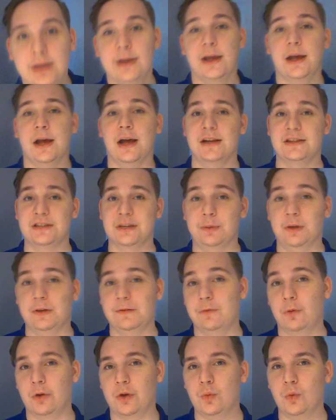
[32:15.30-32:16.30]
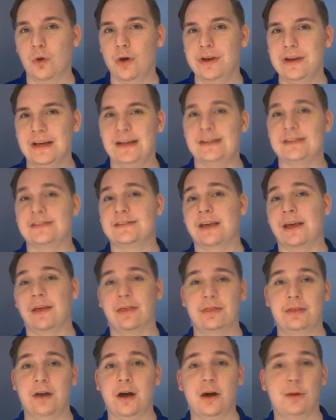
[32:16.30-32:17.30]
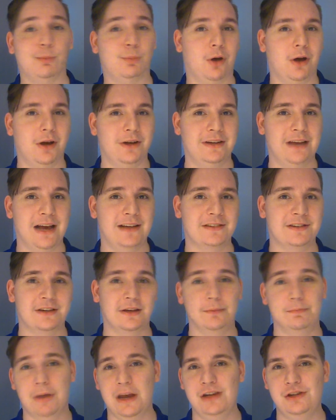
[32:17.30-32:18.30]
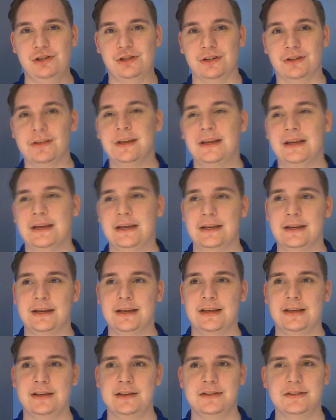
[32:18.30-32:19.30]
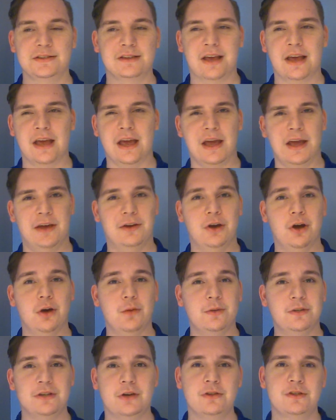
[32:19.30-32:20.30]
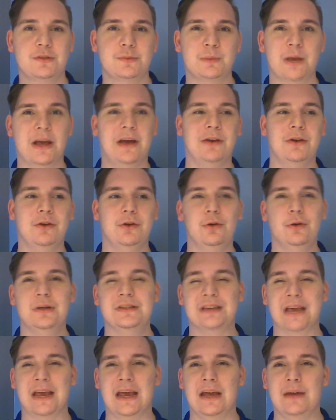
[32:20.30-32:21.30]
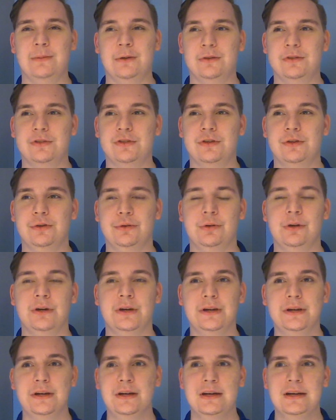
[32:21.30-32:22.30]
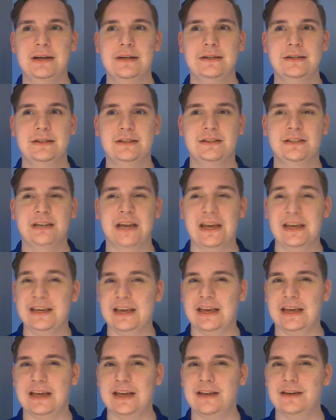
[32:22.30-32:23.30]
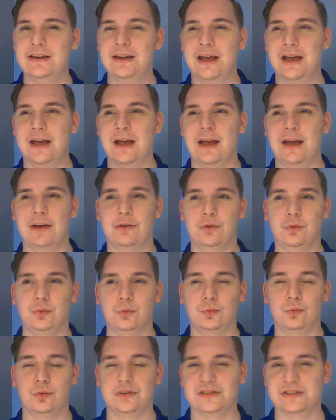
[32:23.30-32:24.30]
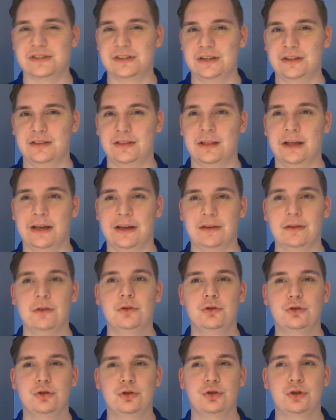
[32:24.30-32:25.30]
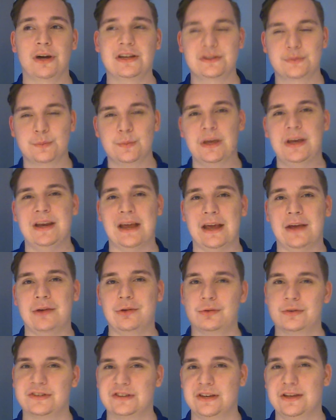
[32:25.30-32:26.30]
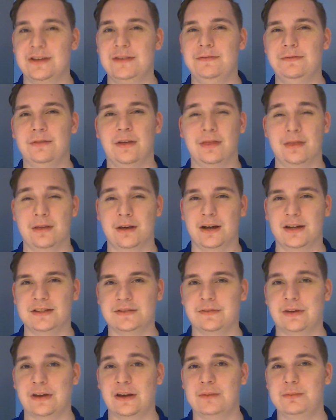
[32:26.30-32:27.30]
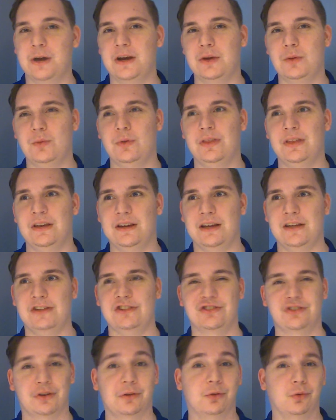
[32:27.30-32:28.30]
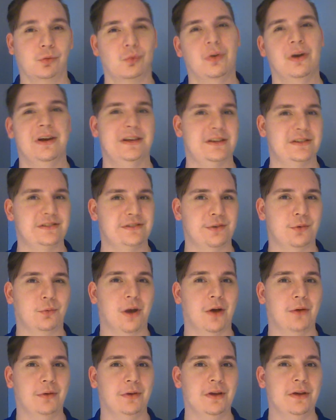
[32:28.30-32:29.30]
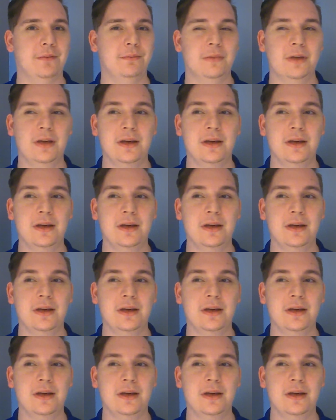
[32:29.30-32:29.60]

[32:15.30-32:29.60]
SCP-41 is a thought broadcasting patient. It is a comatose man who is able to take in and receive, like, transmit and receive the thoughts of anybody within a certain radius around him.